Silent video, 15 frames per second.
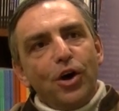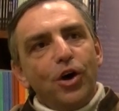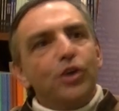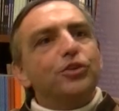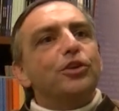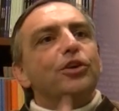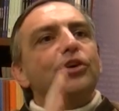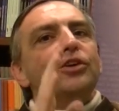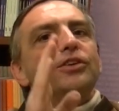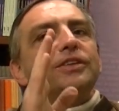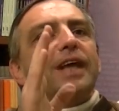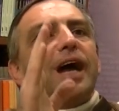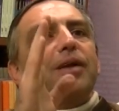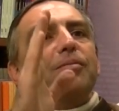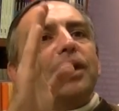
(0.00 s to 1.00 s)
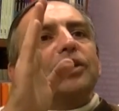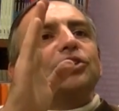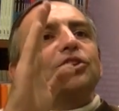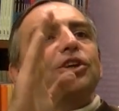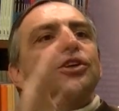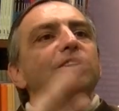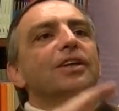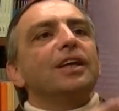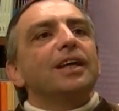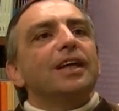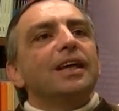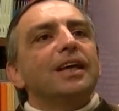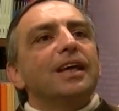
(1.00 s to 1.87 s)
other dimension